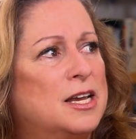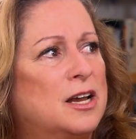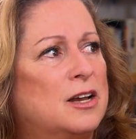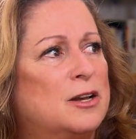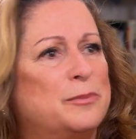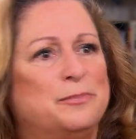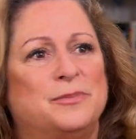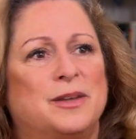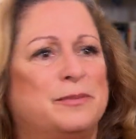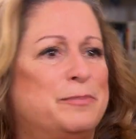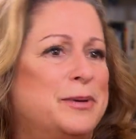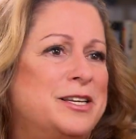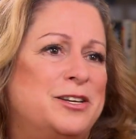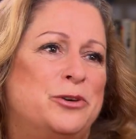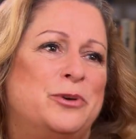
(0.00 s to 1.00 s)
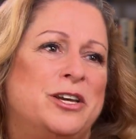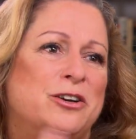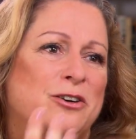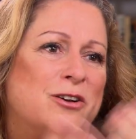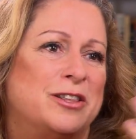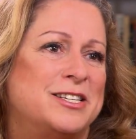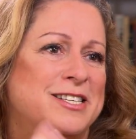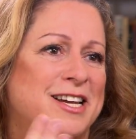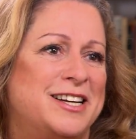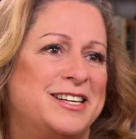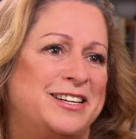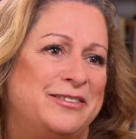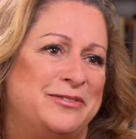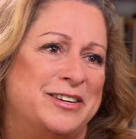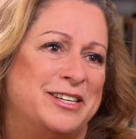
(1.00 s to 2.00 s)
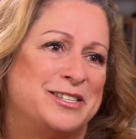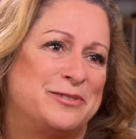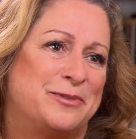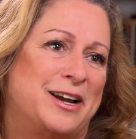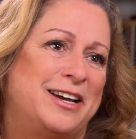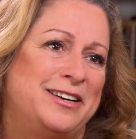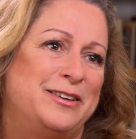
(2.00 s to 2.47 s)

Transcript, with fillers: um, but you hear all the tentativeness, right?